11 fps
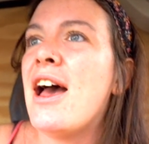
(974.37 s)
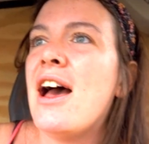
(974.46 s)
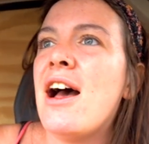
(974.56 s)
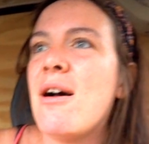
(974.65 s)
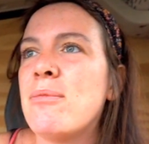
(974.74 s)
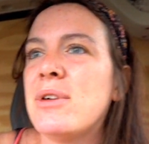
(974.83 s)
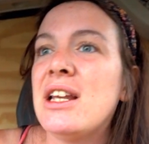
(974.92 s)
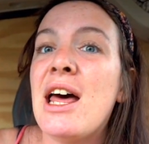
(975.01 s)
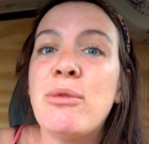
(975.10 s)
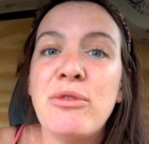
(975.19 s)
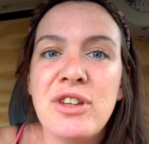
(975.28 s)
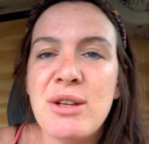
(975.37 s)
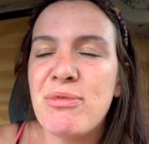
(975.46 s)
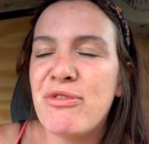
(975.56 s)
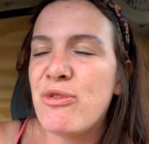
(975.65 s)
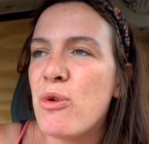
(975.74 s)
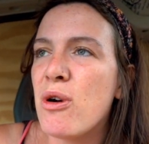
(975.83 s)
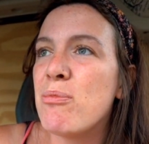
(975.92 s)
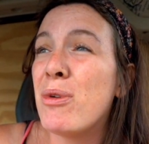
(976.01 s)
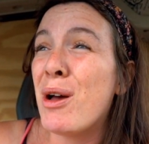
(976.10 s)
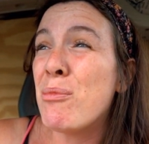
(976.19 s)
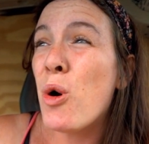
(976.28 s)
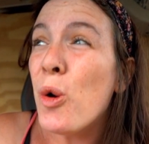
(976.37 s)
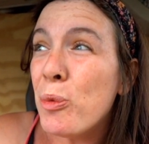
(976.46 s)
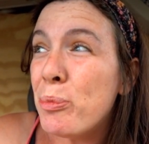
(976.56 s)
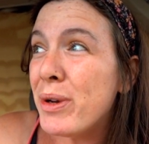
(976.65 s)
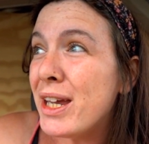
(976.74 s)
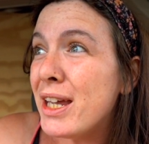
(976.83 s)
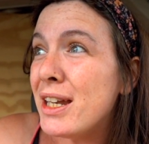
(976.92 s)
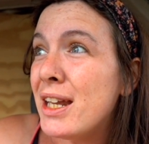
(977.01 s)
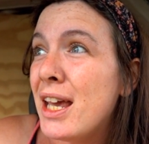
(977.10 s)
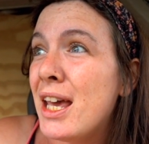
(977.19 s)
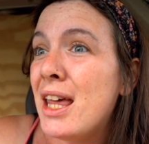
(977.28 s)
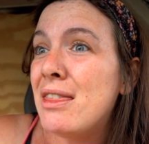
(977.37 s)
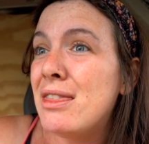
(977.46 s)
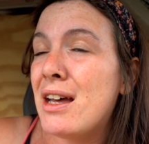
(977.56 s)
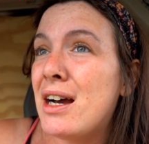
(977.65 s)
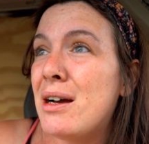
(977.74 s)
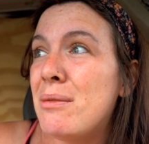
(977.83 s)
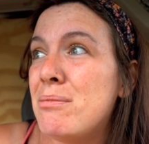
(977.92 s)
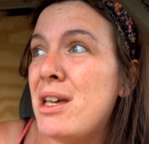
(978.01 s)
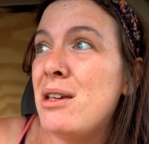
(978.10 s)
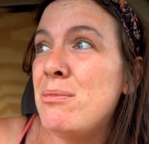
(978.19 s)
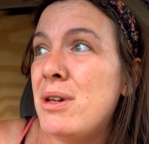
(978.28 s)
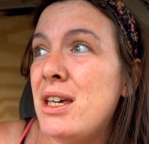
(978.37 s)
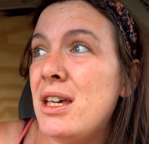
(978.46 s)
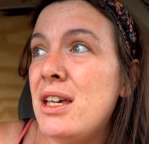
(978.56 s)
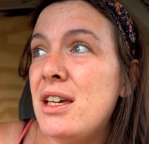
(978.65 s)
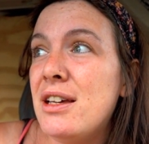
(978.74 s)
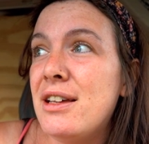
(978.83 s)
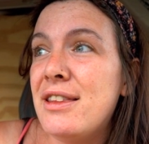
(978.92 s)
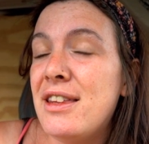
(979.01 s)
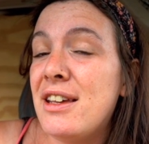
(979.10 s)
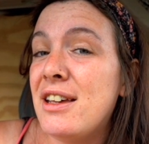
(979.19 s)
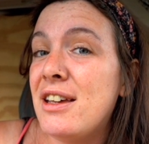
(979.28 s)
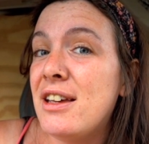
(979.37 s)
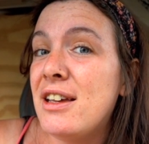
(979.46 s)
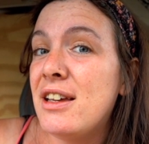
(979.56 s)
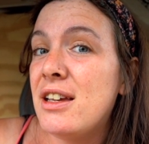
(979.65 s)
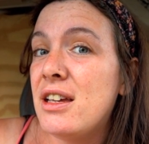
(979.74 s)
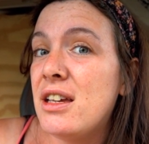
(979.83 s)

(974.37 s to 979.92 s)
Glad we've seen it before, but I'm hoping that maybe the